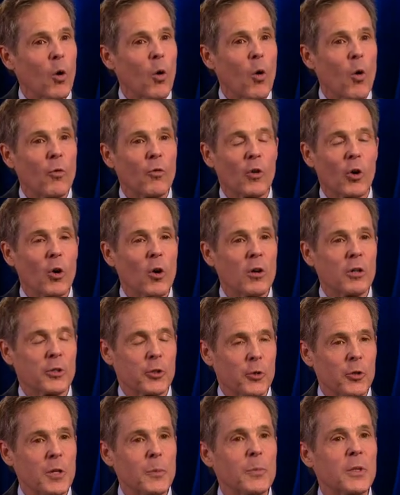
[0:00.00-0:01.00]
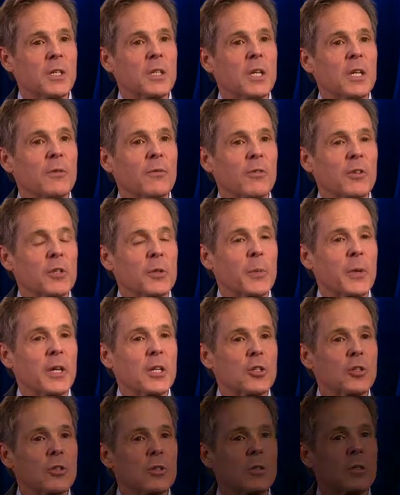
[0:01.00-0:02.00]
overall treatment team for the
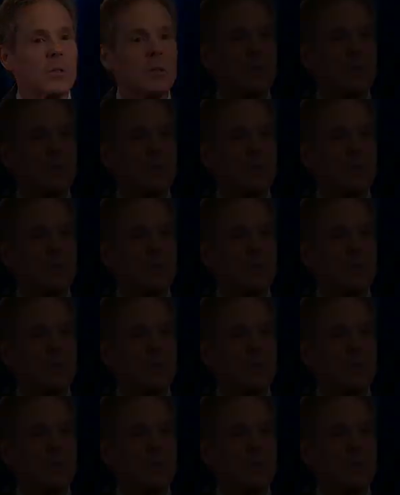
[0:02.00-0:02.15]
patient.